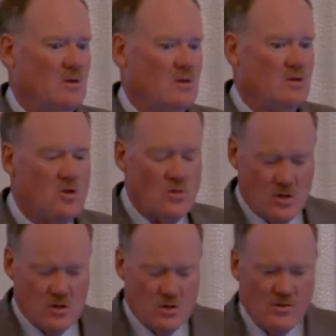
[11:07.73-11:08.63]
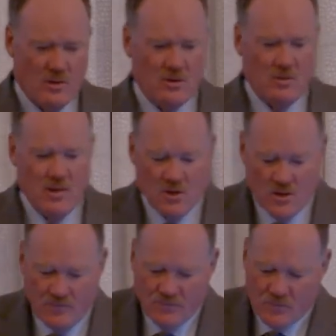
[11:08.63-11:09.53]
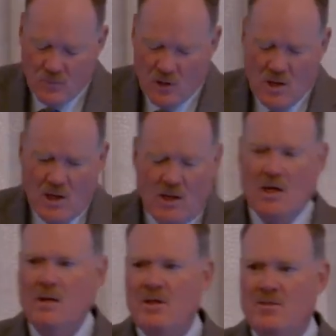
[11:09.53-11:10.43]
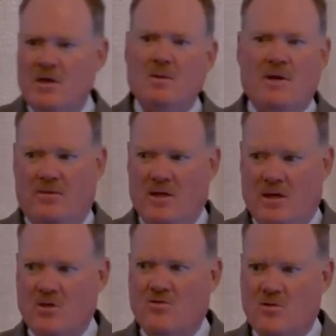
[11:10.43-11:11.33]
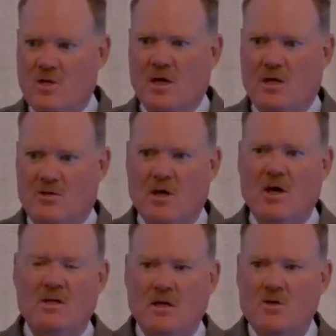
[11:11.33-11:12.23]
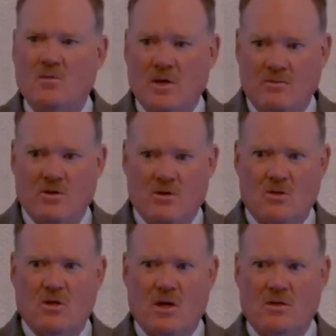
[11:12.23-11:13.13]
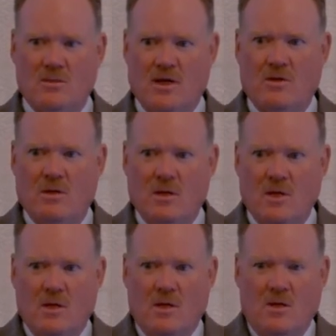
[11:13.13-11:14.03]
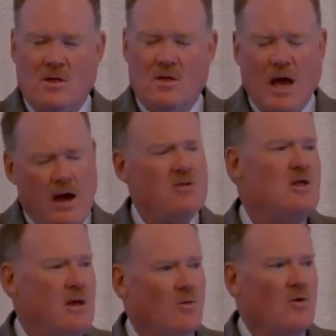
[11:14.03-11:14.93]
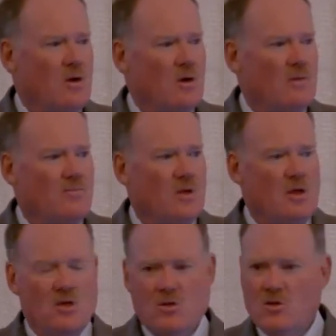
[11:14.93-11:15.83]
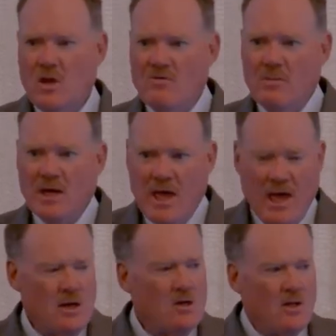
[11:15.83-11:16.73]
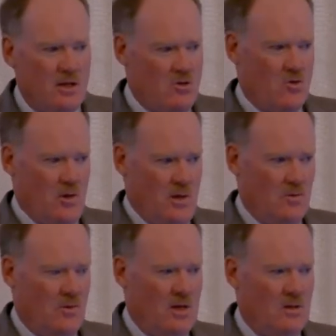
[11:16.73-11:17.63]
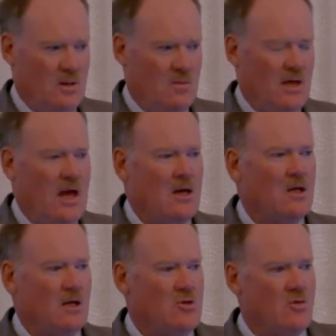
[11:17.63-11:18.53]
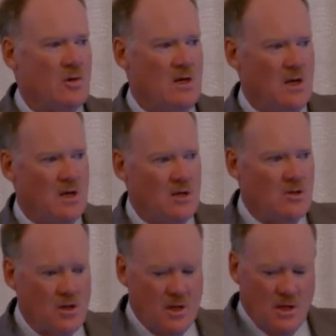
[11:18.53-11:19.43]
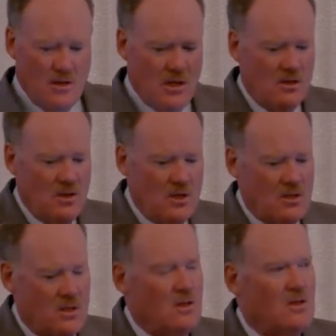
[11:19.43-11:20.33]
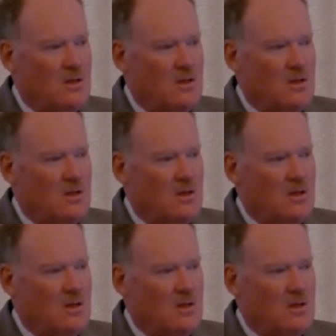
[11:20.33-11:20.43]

situations involved with dementia. Now let me think about that just for a second in the context of what I've just talked about. How does that work? So you have a mechanical injury, right? A mechanical injury is that this